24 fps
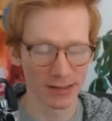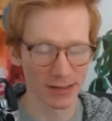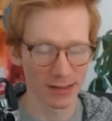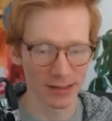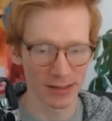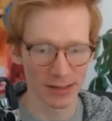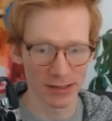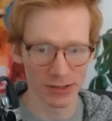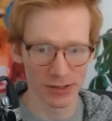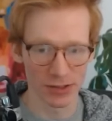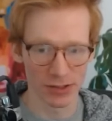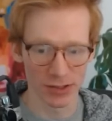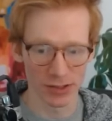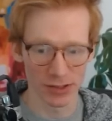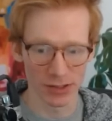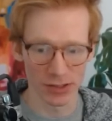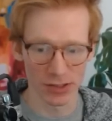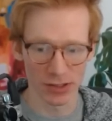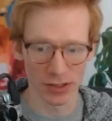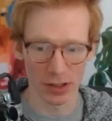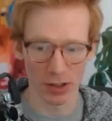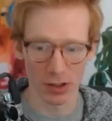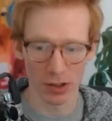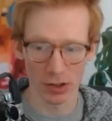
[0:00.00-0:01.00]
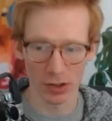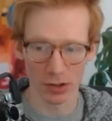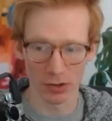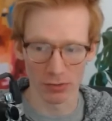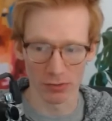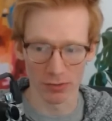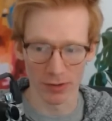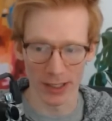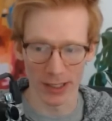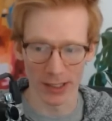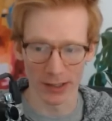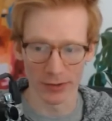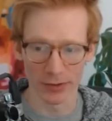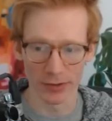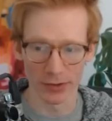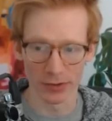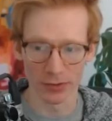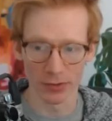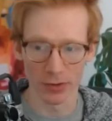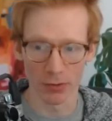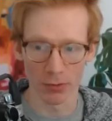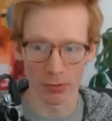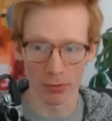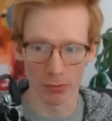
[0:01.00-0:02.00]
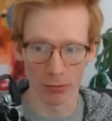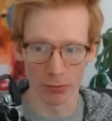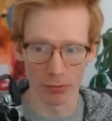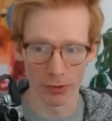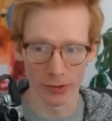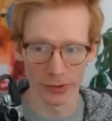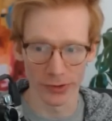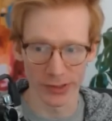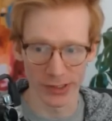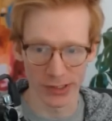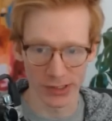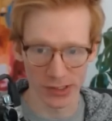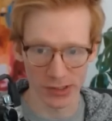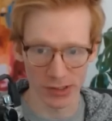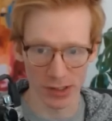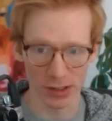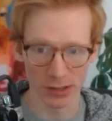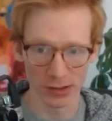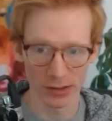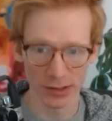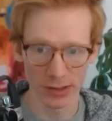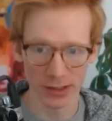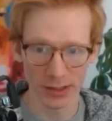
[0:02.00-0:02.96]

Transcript: is just all around really solid.